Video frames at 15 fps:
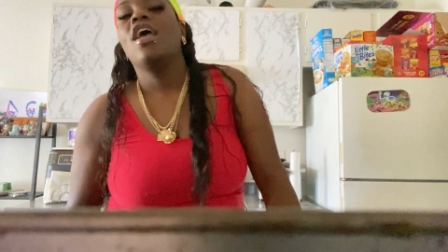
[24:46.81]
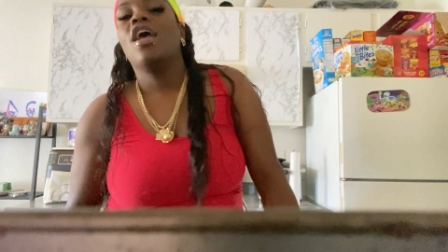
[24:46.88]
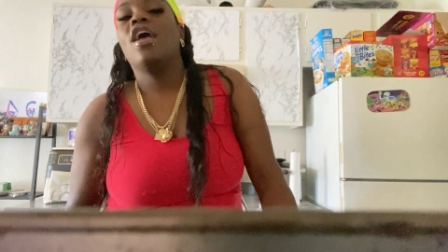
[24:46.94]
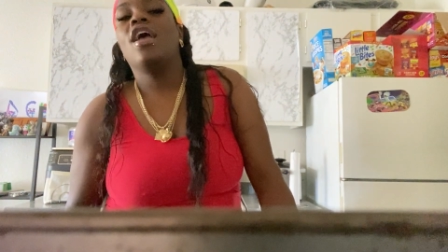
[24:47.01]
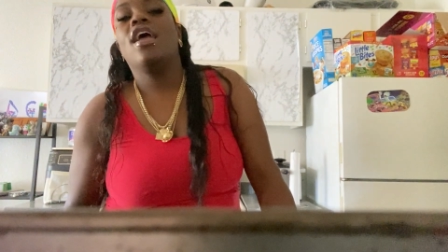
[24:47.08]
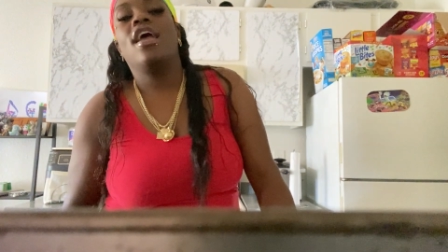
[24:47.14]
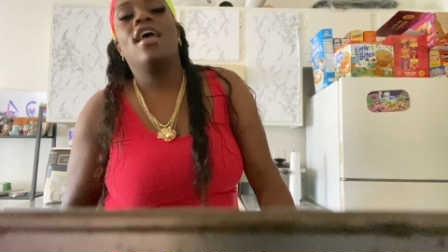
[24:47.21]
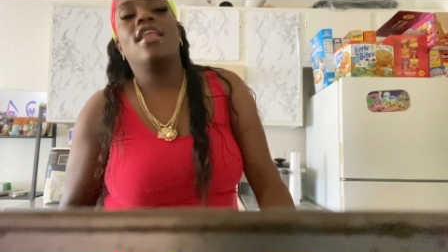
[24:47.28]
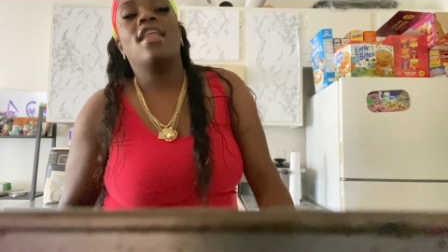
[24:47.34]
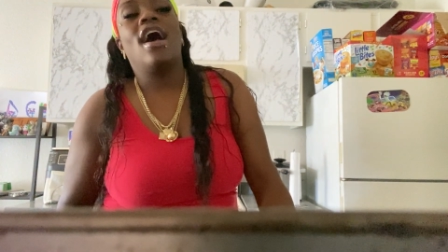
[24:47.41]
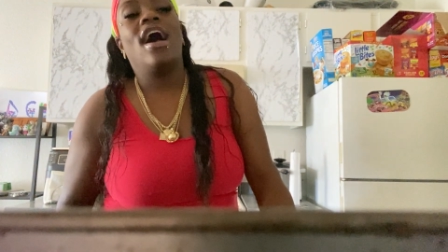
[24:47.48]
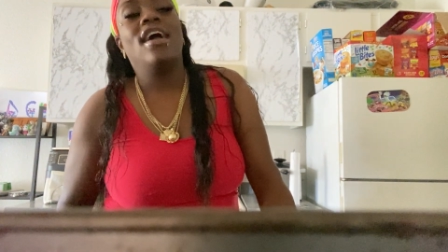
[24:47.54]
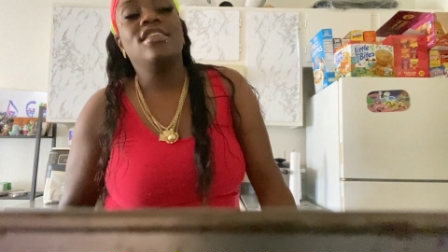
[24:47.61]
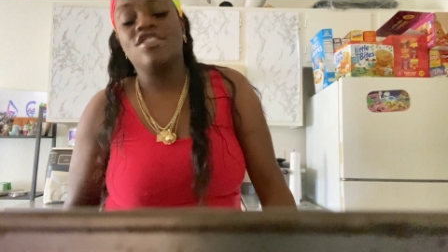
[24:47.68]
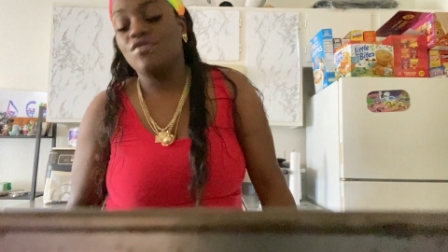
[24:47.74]
And
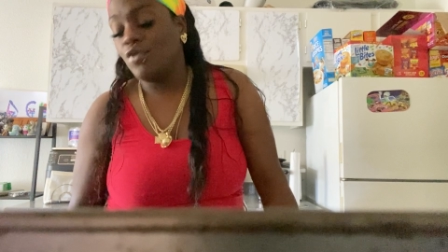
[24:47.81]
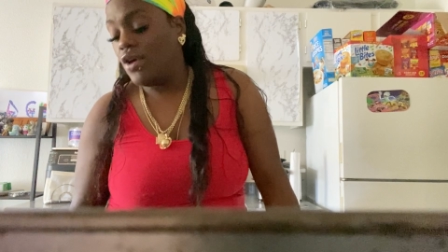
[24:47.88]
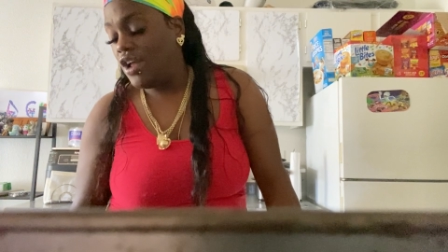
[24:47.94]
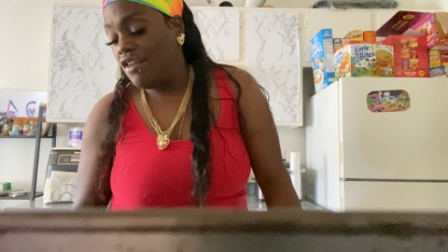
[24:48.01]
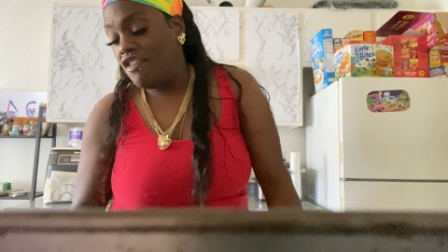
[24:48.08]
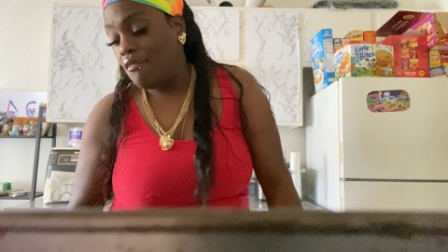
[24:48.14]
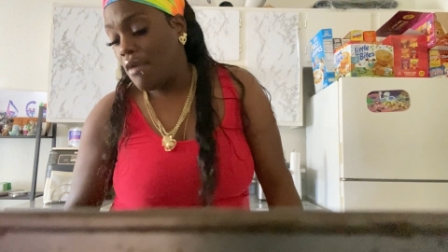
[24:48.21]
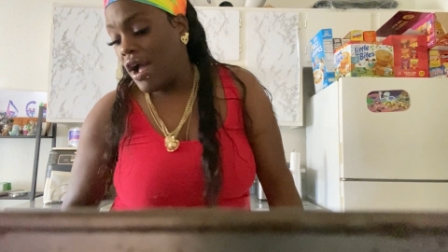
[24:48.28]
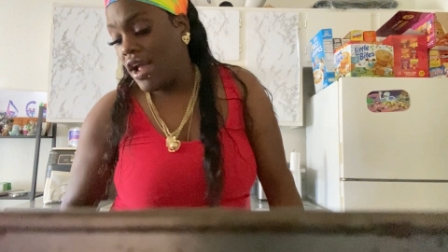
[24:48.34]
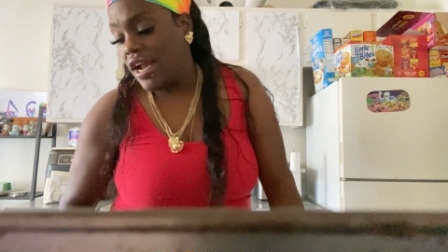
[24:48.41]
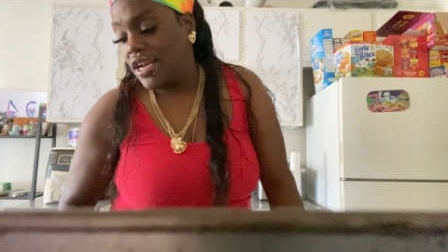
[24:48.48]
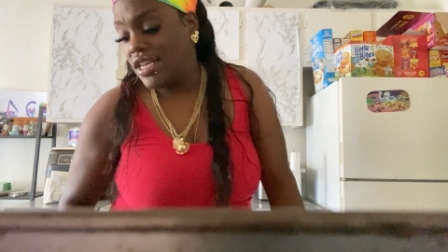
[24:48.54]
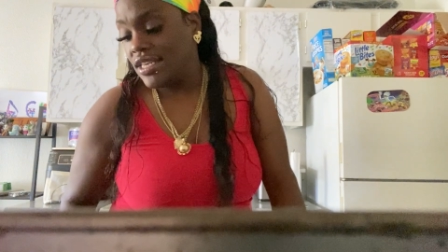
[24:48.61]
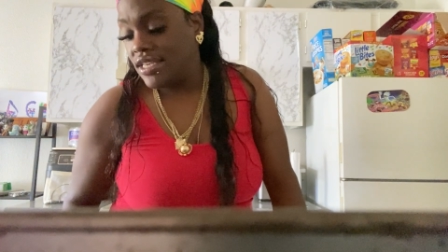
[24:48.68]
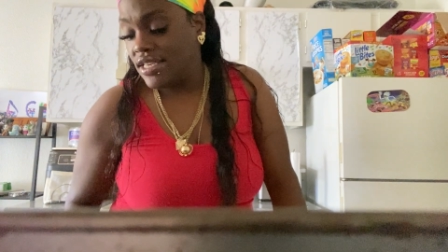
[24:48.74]
I just want everybody
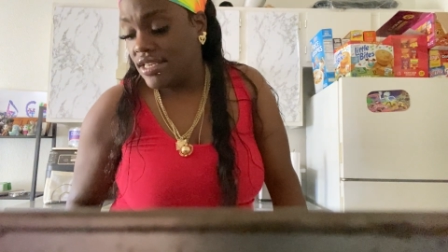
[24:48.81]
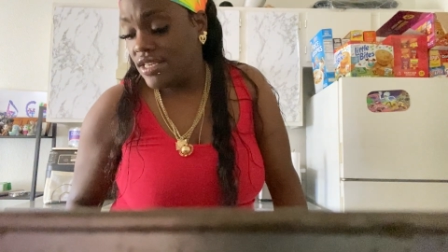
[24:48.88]
to,